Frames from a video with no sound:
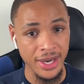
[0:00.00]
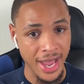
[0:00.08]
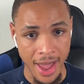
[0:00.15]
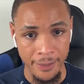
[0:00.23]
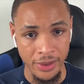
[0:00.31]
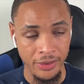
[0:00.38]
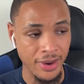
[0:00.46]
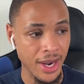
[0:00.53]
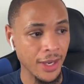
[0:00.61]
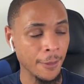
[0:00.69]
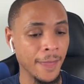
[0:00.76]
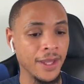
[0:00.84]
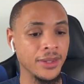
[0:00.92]
to happen,
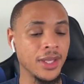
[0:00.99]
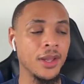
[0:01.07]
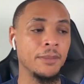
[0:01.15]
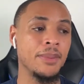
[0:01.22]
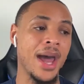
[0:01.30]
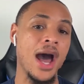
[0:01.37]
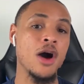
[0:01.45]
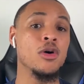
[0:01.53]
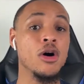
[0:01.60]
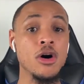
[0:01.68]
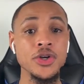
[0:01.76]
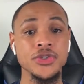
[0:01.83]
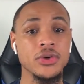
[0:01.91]
right? And then Powell
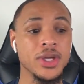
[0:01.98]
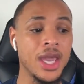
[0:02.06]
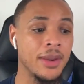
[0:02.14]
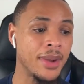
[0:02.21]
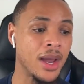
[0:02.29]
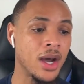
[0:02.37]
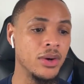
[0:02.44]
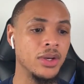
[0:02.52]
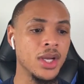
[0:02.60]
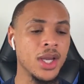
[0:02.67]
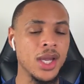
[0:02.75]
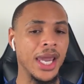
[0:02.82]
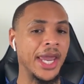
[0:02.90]
also came out,
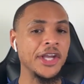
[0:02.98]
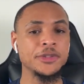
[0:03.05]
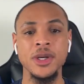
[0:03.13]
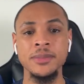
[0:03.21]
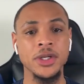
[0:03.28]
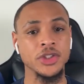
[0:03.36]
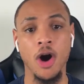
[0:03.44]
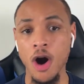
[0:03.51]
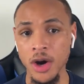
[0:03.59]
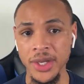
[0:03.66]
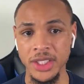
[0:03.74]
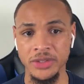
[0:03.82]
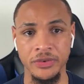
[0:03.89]
and he's pretty much
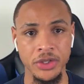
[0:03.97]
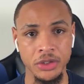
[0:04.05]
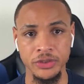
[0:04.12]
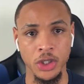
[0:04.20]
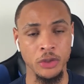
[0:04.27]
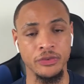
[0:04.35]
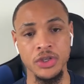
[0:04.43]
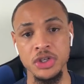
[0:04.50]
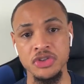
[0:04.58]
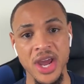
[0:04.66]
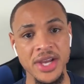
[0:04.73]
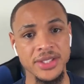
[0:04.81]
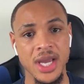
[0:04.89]
hawkish for you. So for you
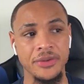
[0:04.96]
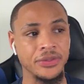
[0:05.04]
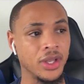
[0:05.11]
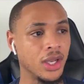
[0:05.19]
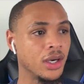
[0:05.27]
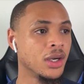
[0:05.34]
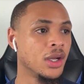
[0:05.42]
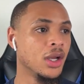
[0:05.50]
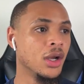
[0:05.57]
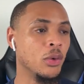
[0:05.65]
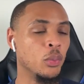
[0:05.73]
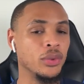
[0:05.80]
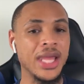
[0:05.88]
traders out there,
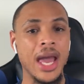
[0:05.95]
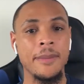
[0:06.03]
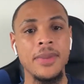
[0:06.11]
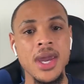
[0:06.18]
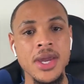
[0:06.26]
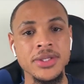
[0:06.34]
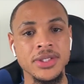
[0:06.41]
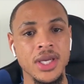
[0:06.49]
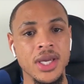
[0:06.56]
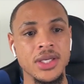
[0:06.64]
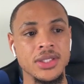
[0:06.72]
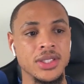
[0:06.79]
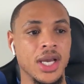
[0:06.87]
what that means
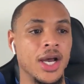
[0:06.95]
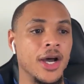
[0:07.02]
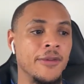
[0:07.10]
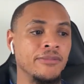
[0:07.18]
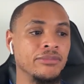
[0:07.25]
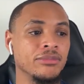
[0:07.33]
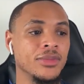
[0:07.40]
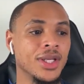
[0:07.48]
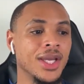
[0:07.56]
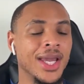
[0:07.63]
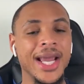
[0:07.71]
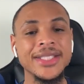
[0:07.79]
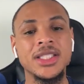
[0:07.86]
is
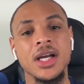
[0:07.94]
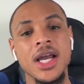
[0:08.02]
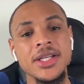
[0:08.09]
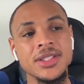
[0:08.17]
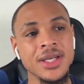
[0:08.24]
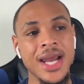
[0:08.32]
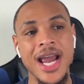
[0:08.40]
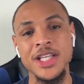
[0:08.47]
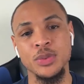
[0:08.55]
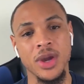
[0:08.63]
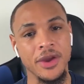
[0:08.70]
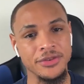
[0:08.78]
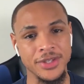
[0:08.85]
it's a nice
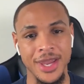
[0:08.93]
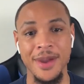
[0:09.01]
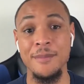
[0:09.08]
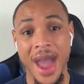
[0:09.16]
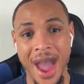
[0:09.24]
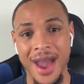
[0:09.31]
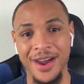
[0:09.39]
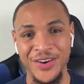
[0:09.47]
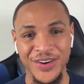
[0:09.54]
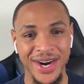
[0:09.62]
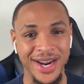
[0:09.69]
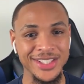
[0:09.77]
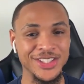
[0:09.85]
way of saying bad,
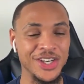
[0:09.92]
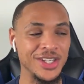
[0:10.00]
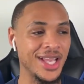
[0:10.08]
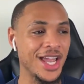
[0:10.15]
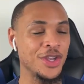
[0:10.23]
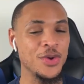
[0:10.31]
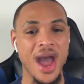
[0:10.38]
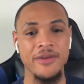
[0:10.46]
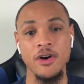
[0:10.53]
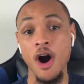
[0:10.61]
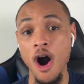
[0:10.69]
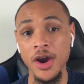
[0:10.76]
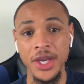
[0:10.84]
right? So like you have
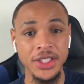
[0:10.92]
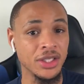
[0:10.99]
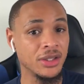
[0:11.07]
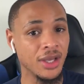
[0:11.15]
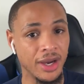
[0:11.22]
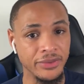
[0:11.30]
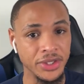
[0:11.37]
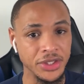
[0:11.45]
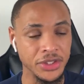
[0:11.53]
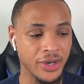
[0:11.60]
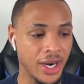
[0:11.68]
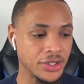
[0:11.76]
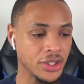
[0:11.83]
hawkish and dovish,
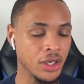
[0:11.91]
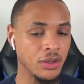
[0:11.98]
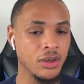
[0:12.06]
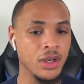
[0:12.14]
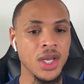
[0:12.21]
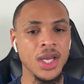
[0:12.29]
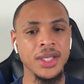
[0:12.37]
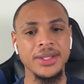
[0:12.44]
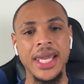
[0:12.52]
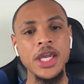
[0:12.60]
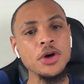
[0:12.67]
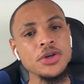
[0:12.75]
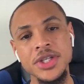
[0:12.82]
right? So they
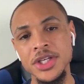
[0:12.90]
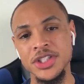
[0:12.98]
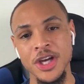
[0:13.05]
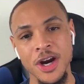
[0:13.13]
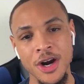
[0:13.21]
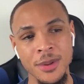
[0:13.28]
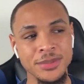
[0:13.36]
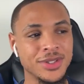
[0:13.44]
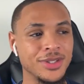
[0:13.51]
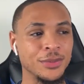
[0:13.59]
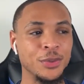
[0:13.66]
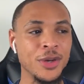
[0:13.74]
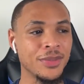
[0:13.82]
use these terms
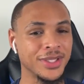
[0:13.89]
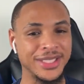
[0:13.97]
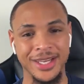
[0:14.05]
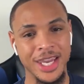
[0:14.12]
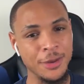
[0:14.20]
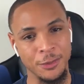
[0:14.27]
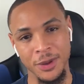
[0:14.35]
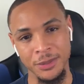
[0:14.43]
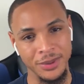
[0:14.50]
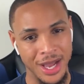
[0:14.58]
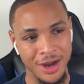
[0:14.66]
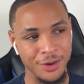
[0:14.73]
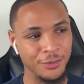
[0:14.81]
to pretty much like keep the
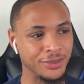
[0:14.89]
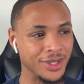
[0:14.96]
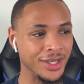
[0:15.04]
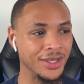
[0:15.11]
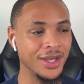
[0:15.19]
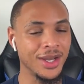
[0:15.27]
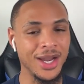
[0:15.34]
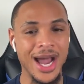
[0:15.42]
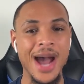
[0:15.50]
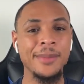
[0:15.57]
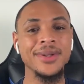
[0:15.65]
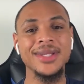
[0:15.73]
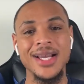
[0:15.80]
people out, but
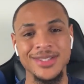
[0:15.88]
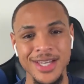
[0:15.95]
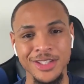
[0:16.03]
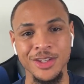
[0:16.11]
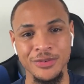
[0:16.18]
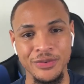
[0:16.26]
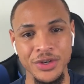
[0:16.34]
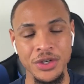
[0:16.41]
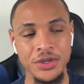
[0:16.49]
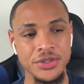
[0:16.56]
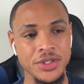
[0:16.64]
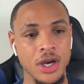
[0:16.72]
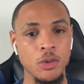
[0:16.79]
I'm going to dissect it for
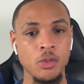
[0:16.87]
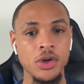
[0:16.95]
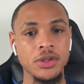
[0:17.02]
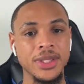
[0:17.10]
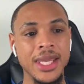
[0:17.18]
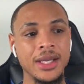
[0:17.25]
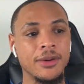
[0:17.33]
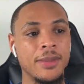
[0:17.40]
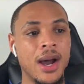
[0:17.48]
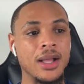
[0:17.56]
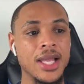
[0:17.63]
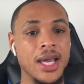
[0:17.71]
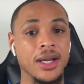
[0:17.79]
you. So when you think
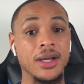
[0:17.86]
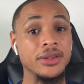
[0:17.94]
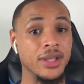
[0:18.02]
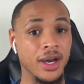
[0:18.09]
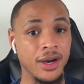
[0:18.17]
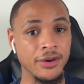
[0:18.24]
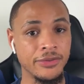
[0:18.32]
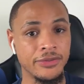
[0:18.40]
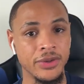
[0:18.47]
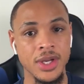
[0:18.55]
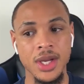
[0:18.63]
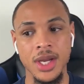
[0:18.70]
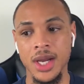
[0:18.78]
about like a dove,
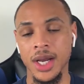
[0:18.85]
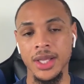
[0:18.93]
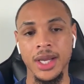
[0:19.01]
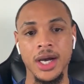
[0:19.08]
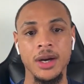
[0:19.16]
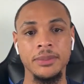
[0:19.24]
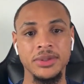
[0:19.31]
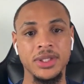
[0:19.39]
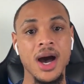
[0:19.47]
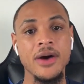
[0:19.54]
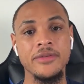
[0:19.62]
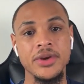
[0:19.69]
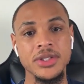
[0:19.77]

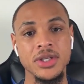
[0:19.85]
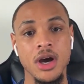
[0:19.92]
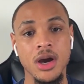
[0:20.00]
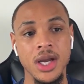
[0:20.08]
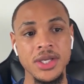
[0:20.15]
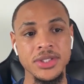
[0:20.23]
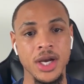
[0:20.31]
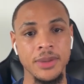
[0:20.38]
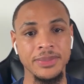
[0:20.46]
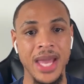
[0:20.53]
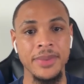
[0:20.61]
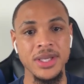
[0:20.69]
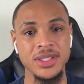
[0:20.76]
dove is
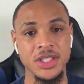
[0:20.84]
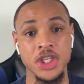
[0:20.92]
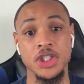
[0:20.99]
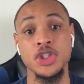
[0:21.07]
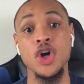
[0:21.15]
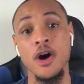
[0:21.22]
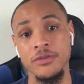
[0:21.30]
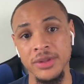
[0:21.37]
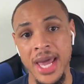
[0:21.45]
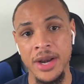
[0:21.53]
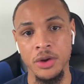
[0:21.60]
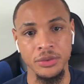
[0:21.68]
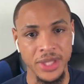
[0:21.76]
that means it's a soft
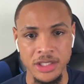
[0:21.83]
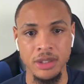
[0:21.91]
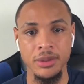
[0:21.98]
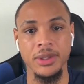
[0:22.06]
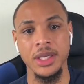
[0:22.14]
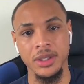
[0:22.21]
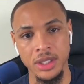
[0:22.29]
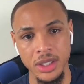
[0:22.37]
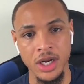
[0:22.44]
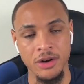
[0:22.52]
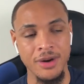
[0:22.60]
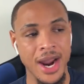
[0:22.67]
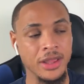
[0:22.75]
landing, things will get
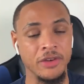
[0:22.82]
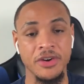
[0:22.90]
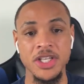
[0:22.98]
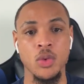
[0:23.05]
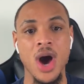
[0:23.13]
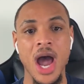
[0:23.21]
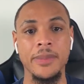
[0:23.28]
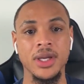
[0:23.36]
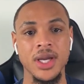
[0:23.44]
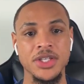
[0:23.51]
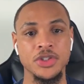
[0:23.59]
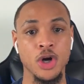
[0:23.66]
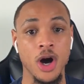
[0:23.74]
good, right? The reason why,
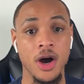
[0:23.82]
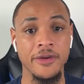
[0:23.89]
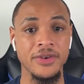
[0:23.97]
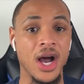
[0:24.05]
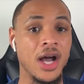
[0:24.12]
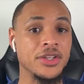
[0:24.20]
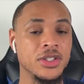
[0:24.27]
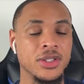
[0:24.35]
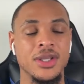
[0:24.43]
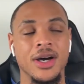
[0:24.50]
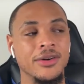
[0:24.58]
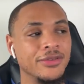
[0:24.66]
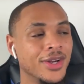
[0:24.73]
because doves
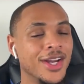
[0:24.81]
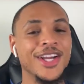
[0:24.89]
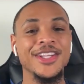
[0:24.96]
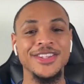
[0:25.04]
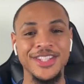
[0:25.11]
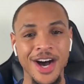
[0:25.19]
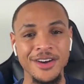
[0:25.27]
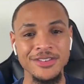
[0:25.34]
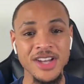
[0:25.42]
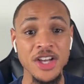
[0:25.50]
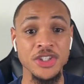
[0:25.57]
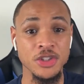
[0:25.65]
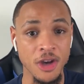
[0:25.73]

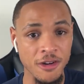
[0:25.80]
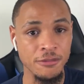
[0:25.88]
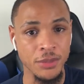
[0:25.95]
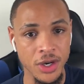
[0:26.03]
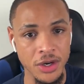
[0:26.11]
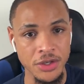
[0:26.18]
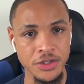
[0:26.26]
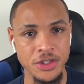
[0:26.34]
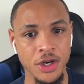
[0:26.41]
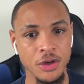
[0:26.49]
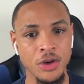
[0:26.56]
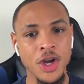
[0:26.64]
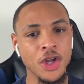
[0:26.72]
are soft birds.
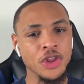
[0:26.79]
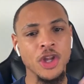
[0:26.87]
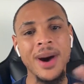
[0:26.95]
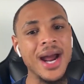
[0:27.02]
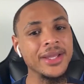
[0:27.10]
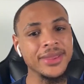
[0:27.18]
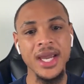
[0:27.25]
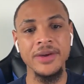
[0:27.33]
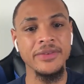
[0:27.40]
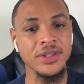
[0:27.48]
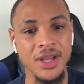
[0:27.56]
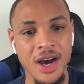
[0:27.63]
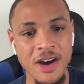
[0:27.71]
So nobody think of
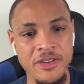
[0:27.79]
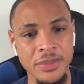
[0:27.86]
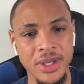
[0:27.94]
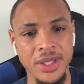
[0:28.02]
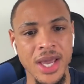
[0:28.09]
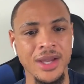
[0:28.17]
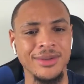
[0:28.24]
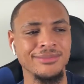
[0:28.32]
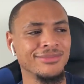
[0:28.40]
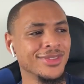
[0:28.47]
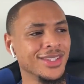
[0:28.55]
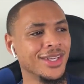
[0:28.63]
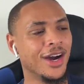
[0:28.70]
a dove and be like,
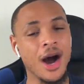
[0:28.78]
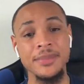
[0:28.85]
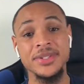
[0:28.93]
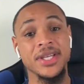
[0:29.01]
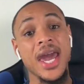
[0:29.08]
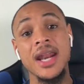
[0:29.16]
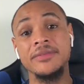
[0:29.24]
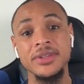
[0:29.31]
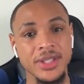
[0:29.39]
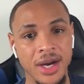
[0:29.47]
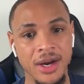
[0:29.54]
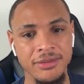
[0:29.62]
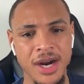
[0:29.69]
I'm scared of a
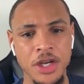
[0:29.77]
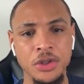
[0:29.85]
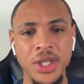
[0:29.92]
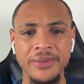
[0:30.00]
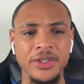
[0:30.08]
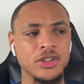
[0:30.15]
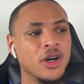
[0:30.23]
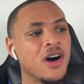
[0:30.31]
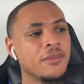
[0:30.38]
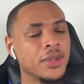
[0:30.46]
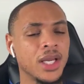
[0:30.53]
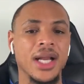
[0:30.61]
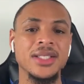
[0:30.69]
dove, right? You think of a dove
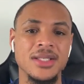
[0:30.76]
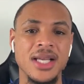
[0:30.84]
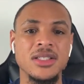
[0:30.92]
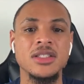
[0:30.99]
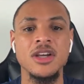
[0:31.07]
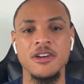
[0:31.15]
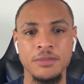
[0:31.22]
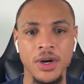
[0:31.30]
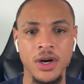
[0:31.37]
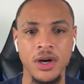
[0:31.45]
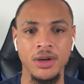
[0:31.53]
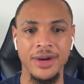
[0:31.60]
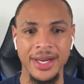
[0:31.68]
and be like, oh, that's a soft
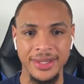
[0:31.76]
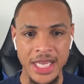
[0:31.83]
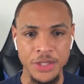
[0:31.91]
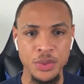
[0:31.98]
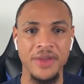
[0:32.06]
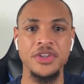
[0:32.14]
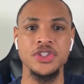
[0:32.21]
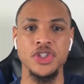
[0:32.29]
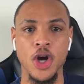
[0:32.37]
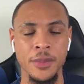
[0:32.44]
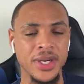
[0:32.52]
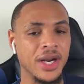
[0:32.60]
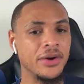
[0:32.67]
bird, right? That's why you have the
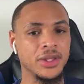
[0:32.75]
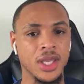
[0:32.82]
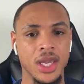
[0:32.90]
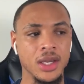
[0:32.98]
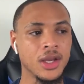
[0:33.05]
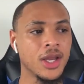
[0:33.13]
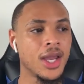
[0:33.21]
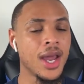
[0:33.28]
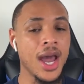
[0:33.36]
soap and everything.